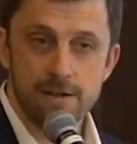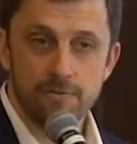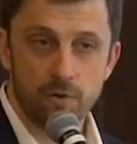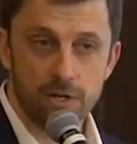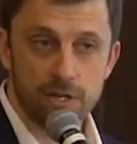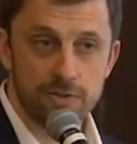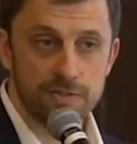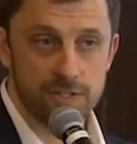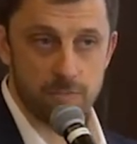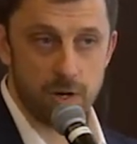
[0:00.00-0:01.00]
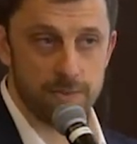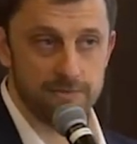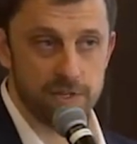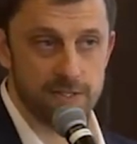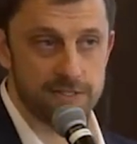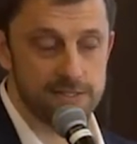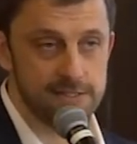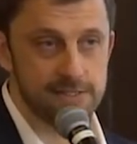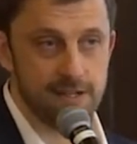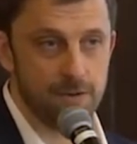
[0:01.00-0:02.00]
four years, the Department of
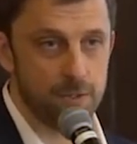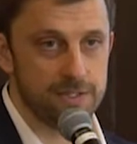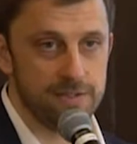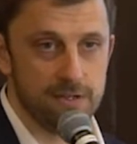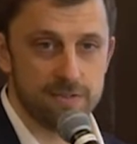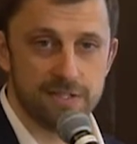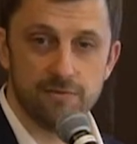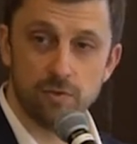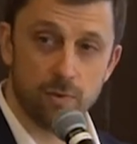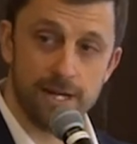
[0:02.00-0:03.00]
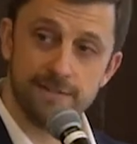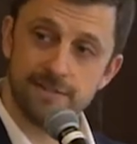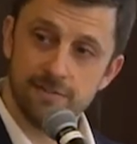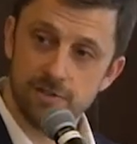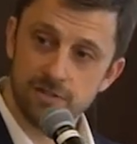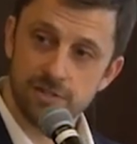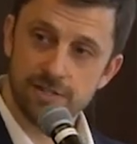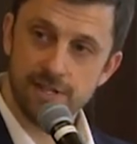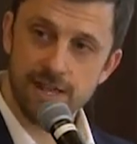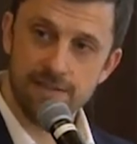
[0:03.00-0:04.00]
Justice. I worked in their civil rights
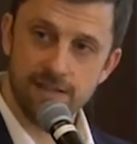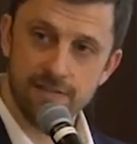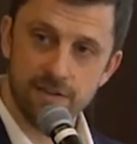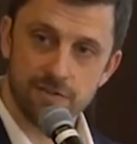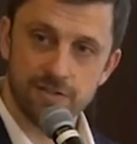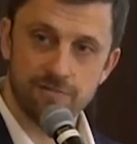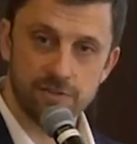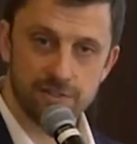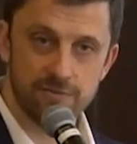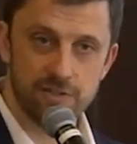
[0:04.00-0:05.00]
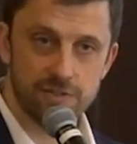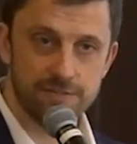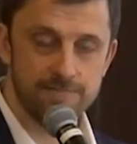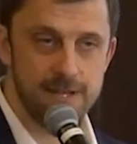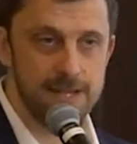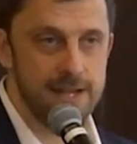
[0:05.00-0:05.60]
division and then their civil division